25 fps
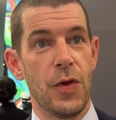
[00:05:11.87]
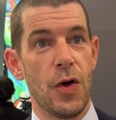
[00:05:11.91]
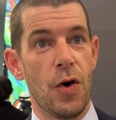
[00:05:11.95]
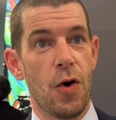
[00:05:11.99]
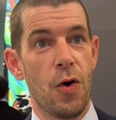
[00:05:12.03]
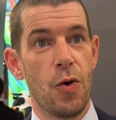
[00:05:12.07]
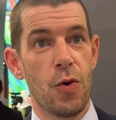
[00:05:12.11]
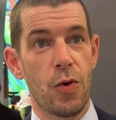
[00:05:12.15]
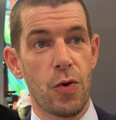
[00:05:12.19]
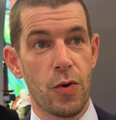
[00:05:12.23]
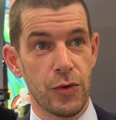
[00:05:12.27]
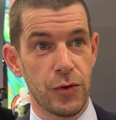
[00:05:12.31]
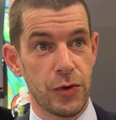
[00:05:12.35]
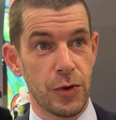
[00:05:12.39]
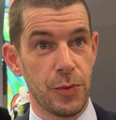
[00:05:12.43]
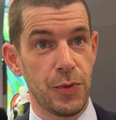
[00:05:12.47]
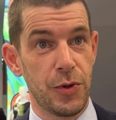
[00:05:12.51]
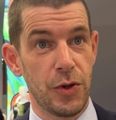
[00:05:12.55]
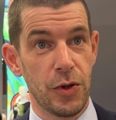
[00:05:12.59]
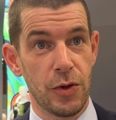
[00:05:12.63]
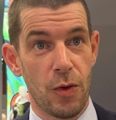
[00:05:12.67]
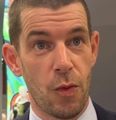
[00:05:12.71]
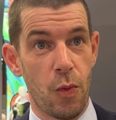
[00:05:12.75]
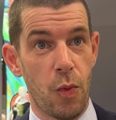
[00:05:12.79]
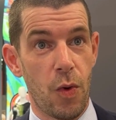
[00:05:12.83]
no
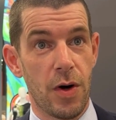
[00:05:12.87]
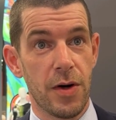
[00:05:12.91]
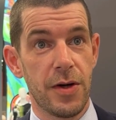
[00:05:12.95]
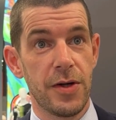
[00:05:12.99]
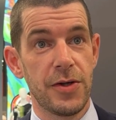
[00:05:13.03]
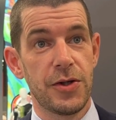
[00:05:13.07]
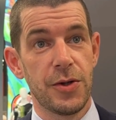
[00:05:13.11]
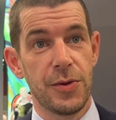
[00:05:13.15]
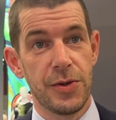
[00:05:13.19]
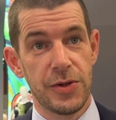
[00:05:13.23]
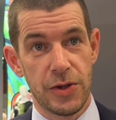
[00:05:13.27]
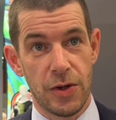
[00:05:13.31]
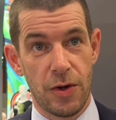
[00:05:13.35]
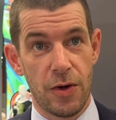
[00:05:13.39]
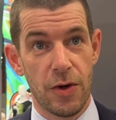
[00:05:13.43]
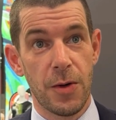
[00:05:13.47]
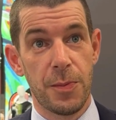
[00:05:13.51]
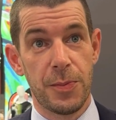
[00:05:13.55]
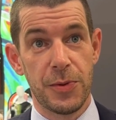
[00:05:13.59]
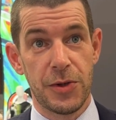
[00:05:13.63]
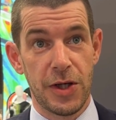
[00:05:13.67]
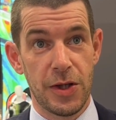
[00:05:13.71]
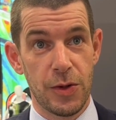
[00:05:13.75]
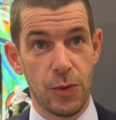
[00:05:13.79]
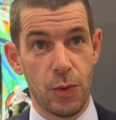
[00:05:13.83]
consumption of water, so it's
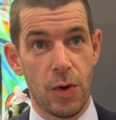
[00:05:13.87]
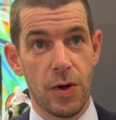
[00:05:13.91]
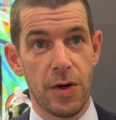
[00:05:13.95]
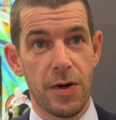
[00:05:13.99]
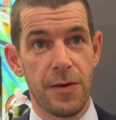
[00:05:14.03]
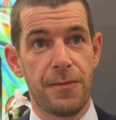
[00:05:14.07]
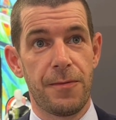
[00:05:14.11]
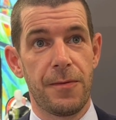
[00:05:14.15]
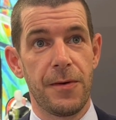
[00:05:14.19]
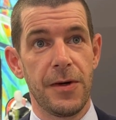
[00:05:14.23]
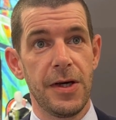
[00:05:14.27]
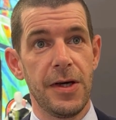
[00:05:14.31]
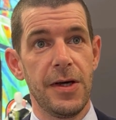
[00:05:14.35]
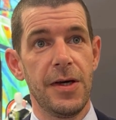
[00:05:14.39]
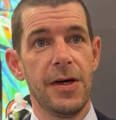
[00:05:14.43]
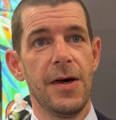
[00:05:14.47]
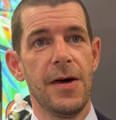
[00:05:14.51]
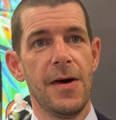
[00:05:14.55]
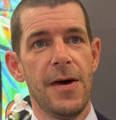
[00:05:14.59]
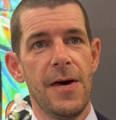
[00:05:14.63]
100% water free.